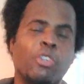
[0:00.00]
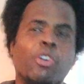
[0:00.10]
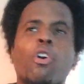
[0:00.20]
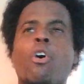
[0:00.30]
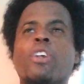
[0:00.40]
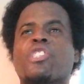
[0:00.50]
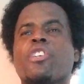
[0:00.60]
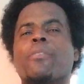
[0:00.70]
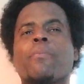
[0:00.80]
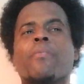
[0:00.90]
You're going
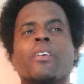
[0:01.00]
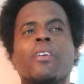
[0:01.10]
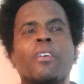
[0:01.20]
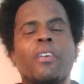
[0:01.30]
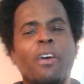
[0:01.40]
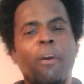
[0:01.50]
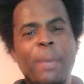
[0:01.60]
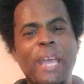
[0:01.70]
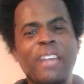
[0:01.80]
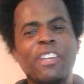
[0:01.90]
to
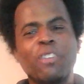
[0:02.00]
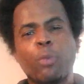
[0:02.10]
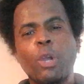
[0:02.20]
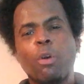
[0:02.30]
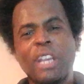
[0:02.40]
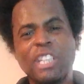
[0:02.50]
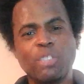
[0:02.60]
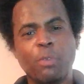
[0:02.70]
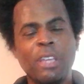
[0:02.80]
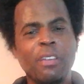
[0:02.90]
abandon real
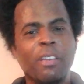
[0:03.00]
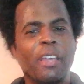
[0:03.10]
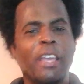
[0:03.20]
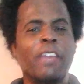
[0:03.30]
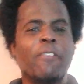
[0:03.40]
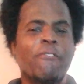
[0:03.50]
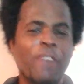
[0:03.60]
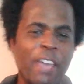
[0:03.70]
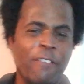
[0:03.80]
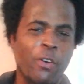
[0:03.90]
history in
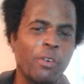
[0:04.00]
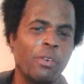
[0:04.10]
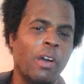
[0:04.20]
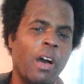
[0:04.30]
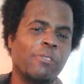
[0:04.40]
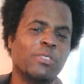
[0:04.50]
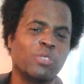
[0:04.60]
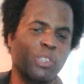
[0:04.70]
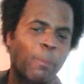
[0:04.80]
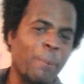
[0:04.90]
favor of
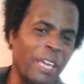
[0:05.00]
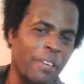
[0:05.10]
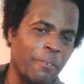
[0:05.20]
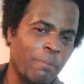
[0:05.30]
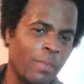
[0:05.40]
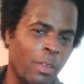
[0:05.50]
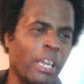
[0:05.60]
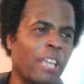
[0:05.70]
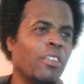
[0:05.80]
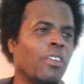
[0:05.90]
some spit.
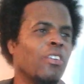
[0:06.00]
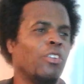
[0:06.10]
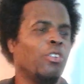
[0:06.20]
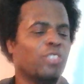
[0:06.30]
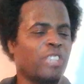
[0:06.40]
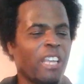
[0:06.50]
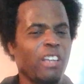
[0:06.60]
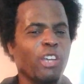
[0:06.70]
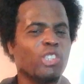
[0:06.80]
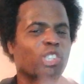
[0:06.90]
Okay? You take a
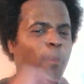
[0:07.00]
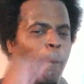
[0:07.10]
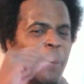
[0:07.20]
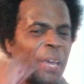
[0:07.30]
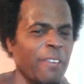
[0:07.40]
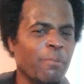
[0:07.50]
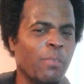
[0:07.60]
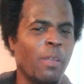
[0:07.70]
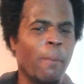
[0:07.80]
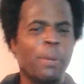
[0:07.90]
little spit,
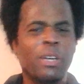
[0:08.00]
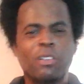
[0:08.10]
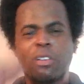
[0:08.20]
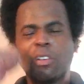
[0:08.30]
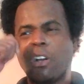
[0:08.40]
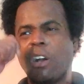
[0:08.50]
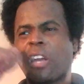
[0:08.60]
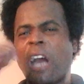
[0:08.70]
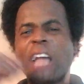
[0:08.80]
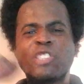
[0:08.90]
put a
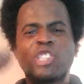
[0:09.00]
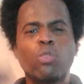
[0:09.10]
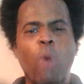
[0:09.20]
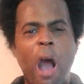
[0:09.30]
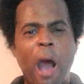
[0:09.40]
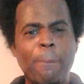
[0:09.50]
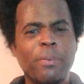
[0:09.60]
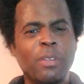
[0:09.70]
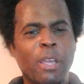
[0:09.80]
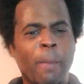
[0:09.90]
cotton swab,
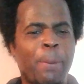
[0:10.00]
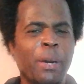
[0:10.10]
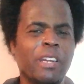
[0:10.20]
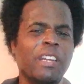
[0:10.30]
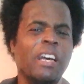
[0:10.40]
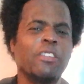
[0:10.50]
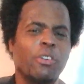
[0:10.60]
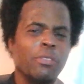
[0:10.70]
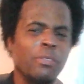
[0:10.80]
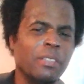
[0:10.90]
and put it
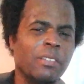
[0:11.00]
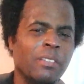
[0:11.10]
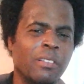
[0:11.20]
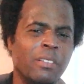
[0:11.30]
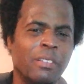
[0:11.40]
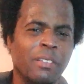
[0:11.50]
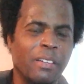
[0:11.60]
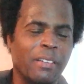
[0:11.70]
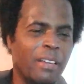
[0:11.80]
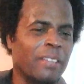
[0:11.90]
under
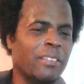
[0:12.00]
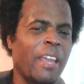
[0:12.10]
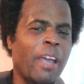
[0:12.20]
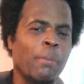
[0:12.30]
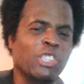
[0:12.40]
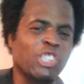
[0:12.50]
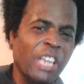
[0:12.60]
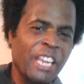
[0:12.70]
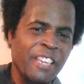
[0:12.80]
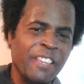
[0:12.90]
a damn
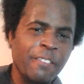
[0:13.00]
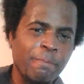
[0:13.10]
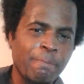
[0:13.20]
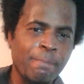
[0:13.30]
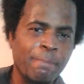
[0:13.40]
machine.